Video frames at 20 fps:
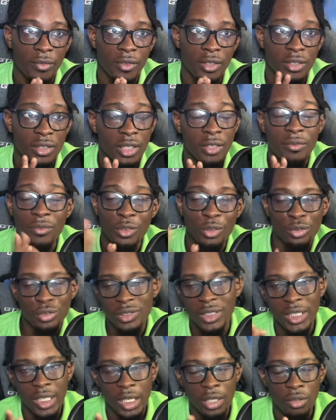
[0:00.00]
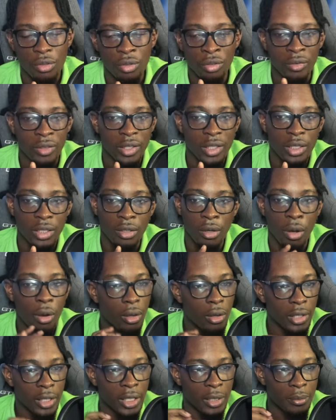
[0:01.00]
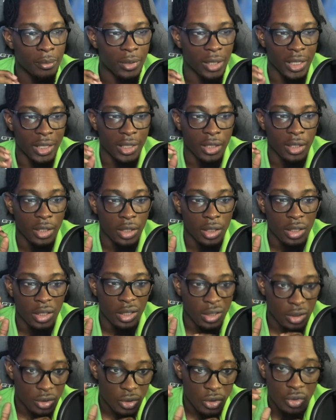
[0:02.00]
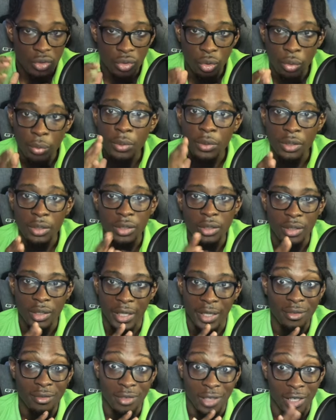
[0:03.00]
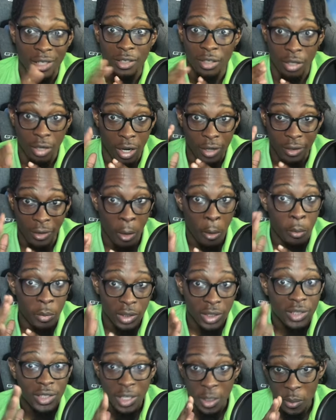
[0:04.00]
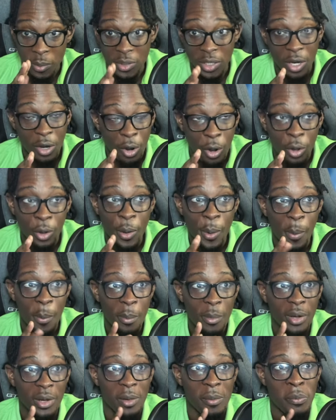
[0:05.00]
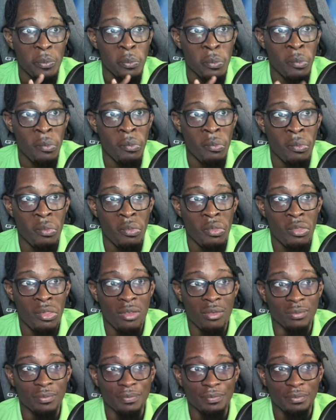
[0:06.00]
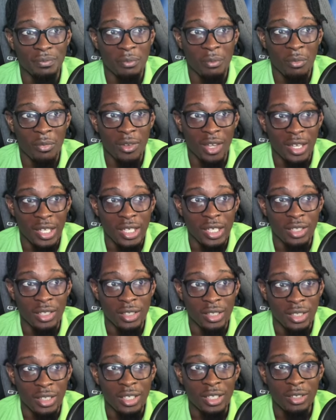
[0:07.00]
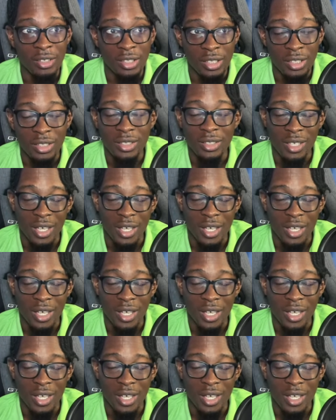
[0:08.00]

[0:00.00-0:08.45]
Steve knows that I don't really call him like super like how many times I called him, but he